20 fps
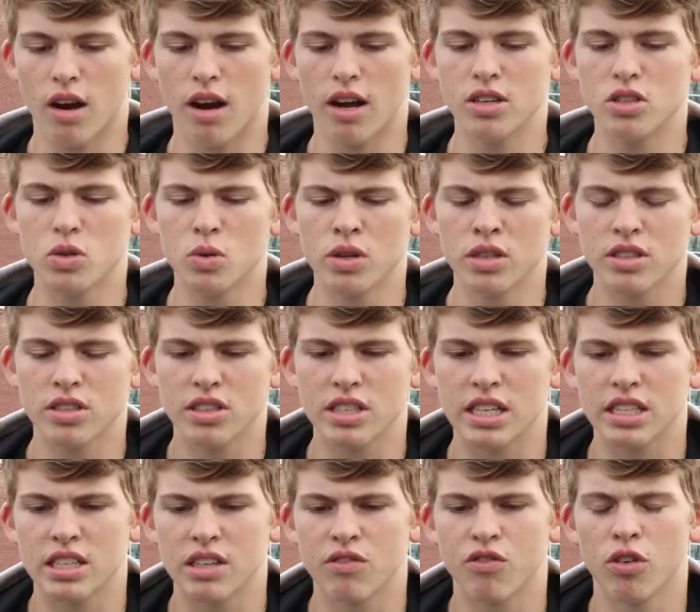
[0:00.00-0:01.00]
I joined
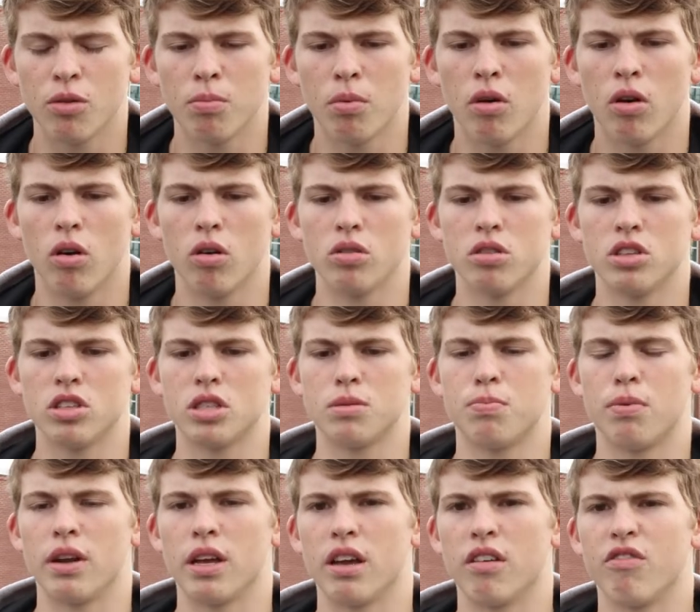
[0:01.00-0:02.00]
Stanton football the
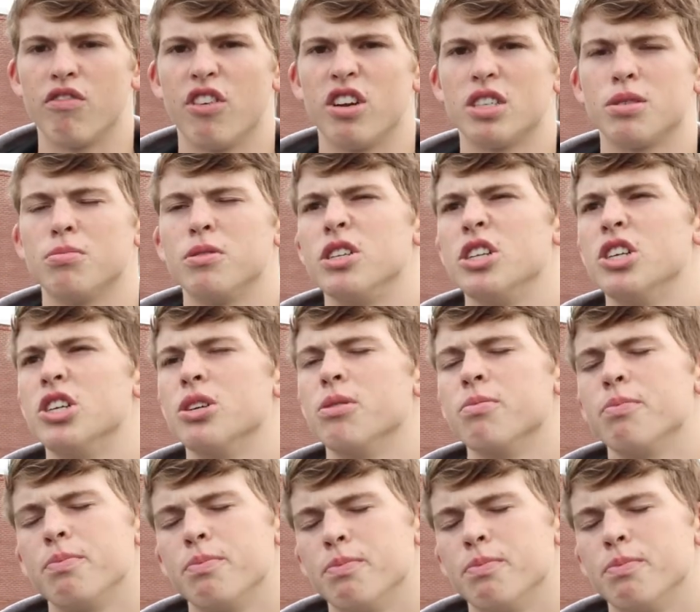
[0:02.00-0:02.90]
spring of freshman year.